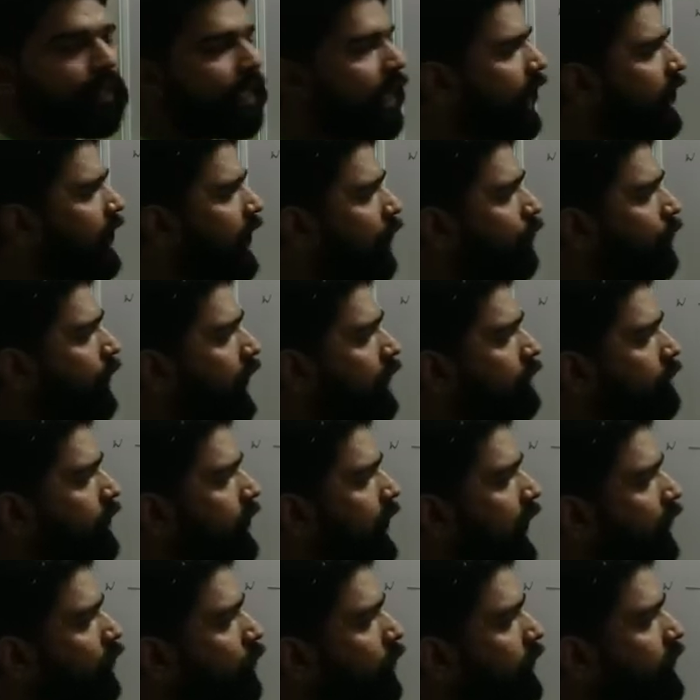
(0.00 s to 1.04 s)
And how can we
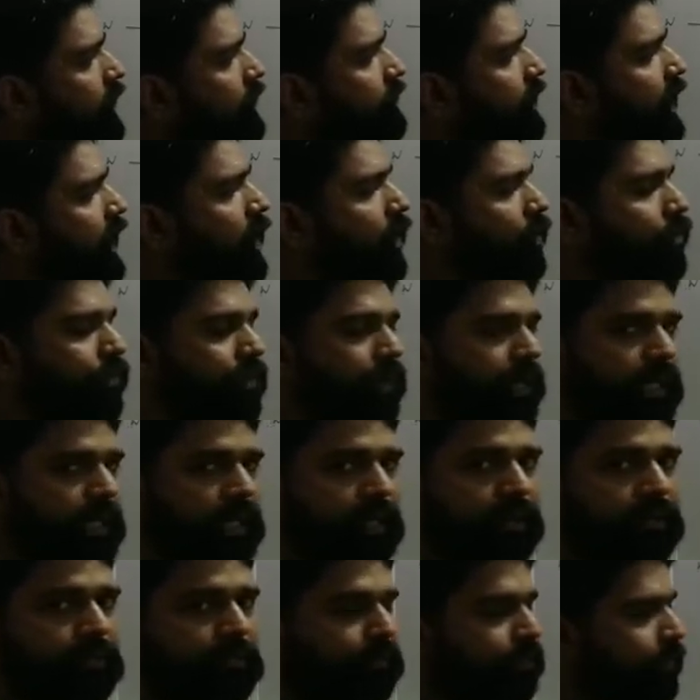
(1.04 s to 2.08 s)
calculate the value of
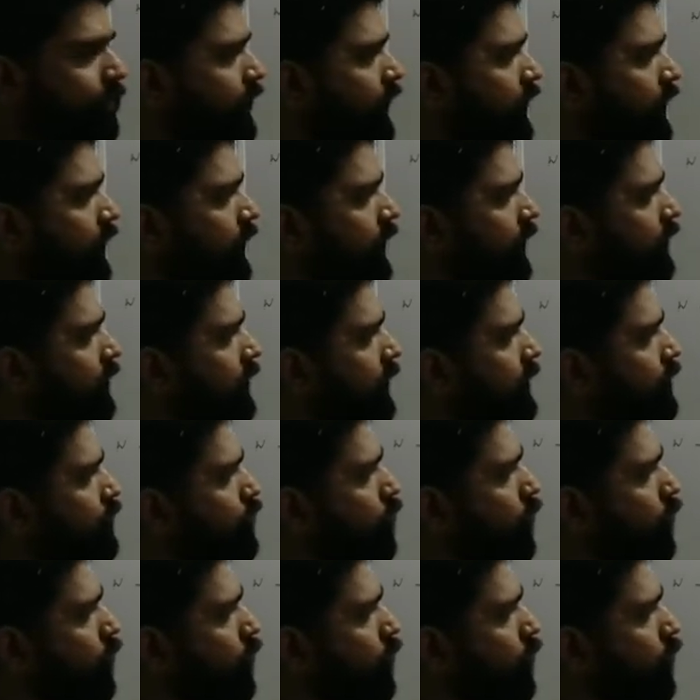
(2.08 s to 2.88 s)
t? These